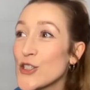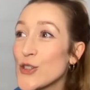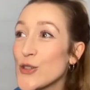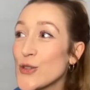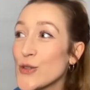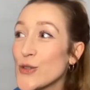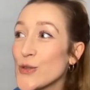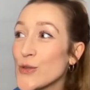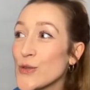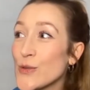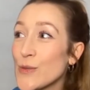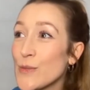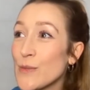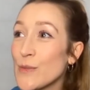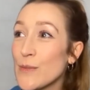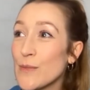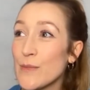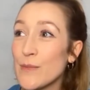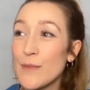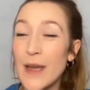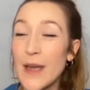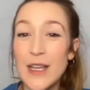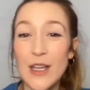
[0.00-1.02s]
you
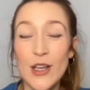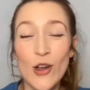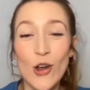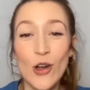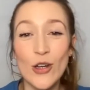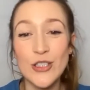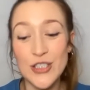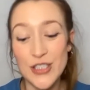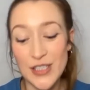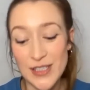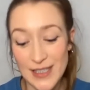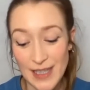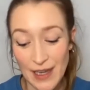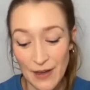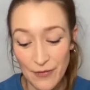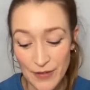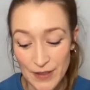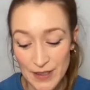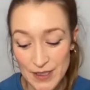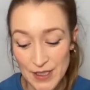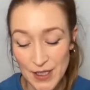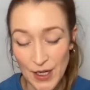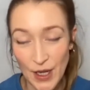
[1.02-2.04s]
make a conscious
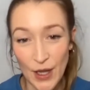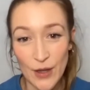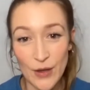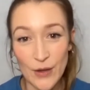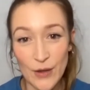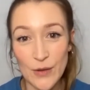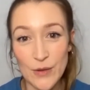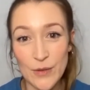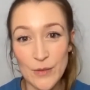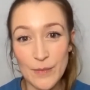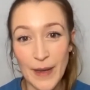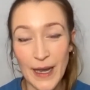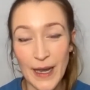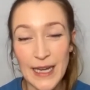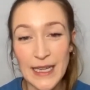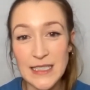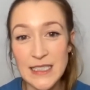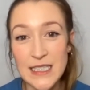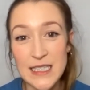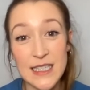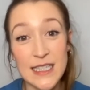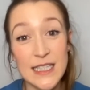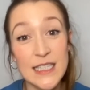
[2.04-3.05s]
effort to go back
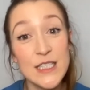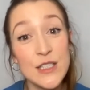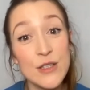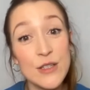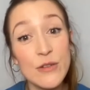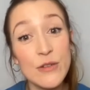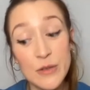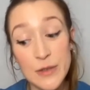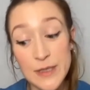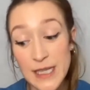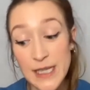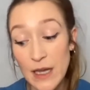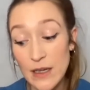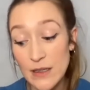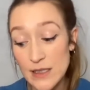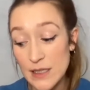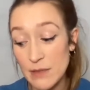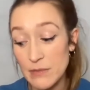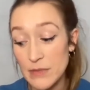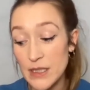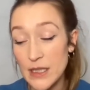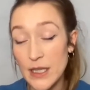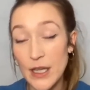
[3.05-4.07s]
into theatre, or was that
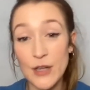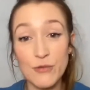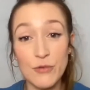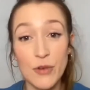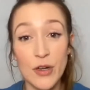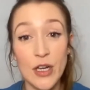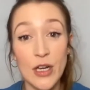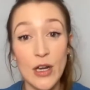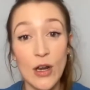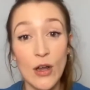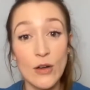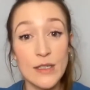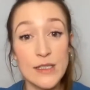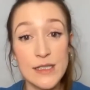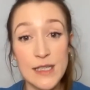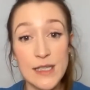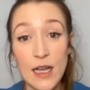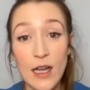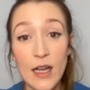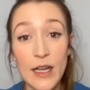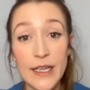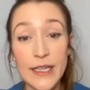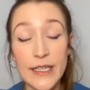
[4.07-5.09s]
something that had run
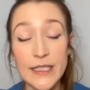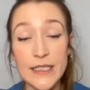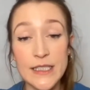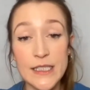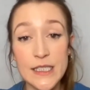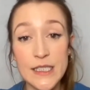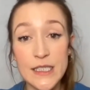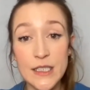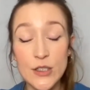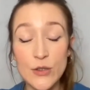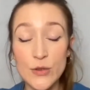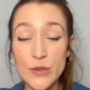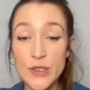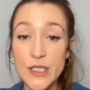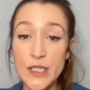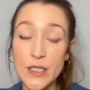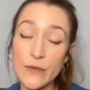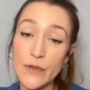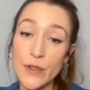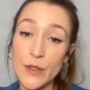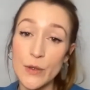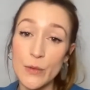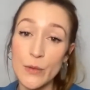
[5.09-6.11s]
alongside your
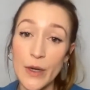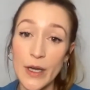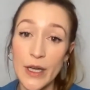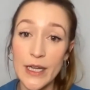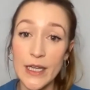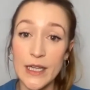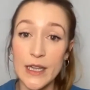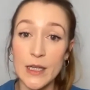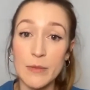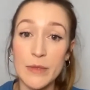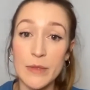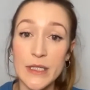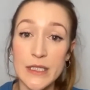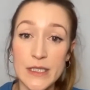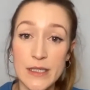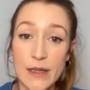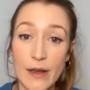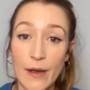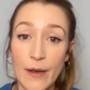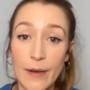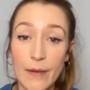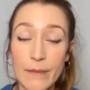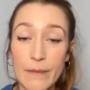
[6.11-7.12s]
TV work in the
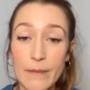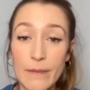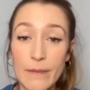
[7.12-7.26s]
meantime?